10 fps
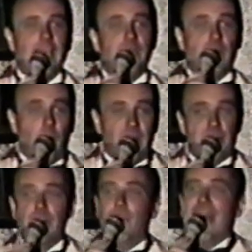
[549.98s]
you go in there,
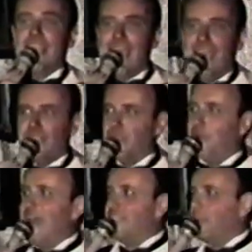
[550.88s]
you buy gas, or you
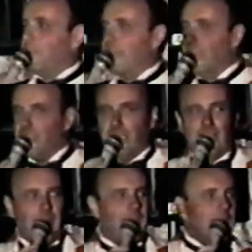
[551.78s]
buy something else like
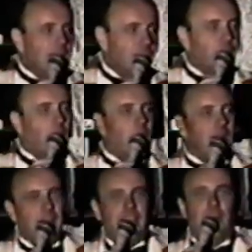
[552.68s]
that, he goes,
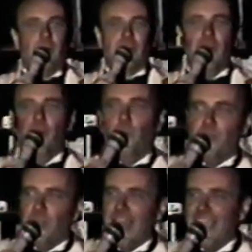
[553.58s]
would you
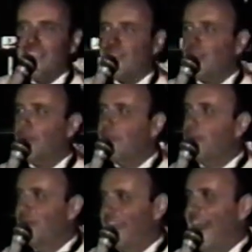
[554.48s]
like a Slurpee
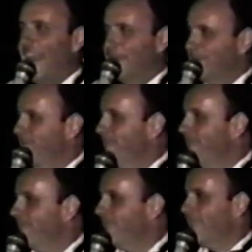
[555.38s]
with that?
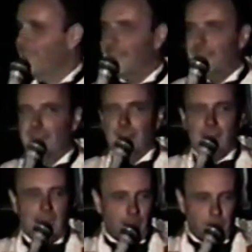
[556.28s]
And
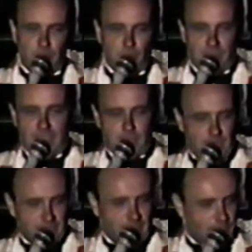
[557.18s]
I go, no thank you. He
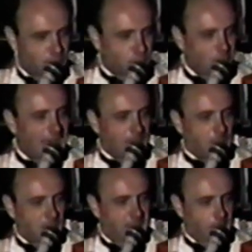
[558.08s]
says, do not be
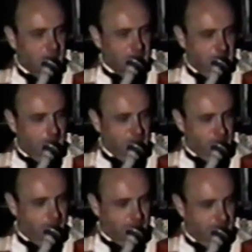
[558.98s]
playing with the Slim
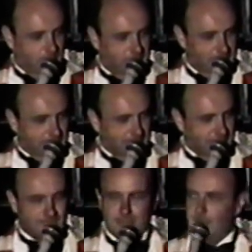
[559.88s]
Jims, please.
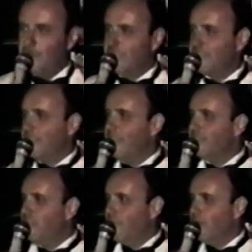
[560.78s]
But do you
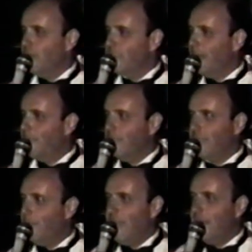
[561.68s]
ever notice that about them?
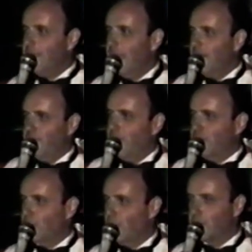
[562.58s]
I love those
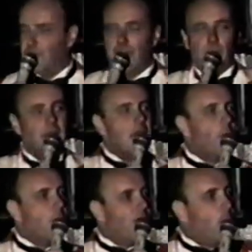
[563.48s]
stories. But anyway, we
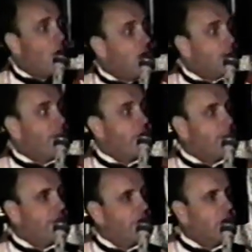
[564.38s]
want to welcome everybody
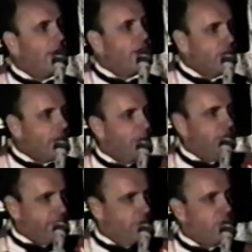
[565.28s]
for coming. Are you coming just
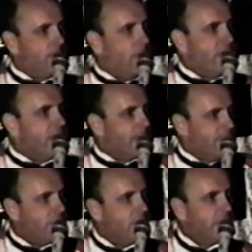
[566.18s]
for the show, or are you coming
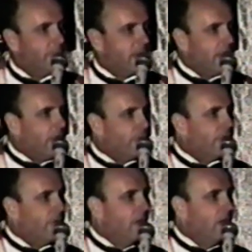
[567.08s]
for something else?
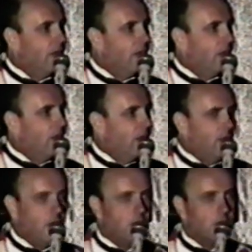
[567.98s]

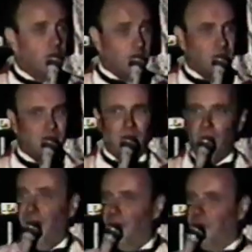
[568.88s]
Just the show?
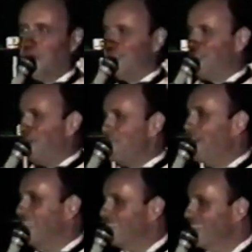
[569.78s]
Oh, we're so impressed.